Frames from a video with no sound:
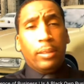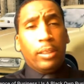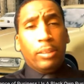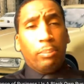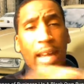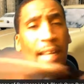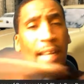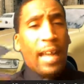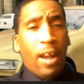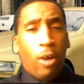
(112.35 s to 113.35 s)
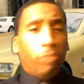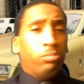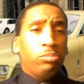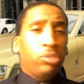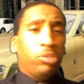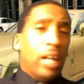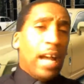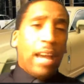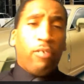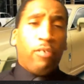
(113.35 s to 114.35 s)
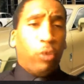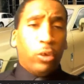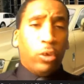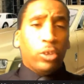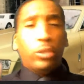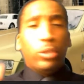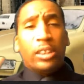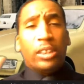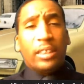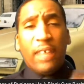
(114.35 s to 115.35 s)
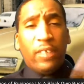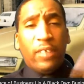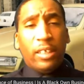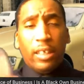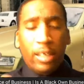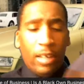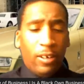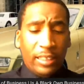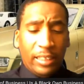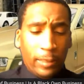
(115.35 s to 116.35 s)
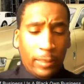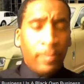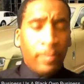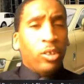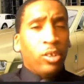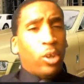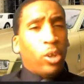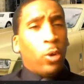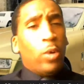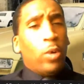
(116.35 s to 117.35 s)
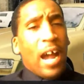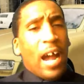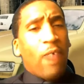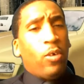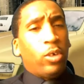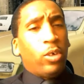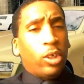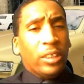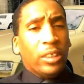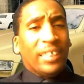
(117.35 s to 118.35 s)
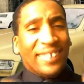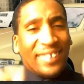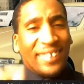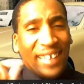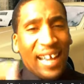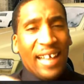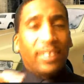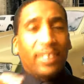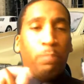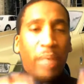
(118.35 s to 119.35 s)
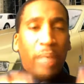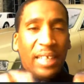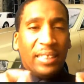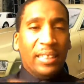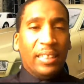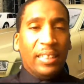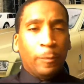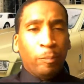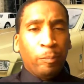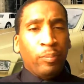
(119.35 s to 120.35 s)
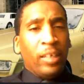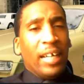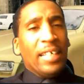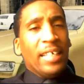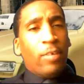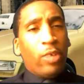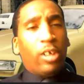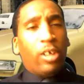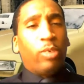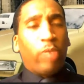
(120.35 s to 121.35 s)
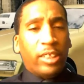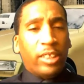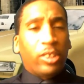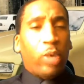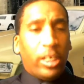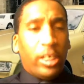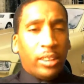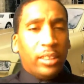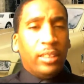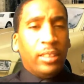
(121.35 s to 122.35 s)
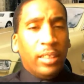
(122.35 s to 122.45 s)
Blackout July the 1st through the 7th, and all this here. So I want to go into the signs of business, and then we're going to raise the question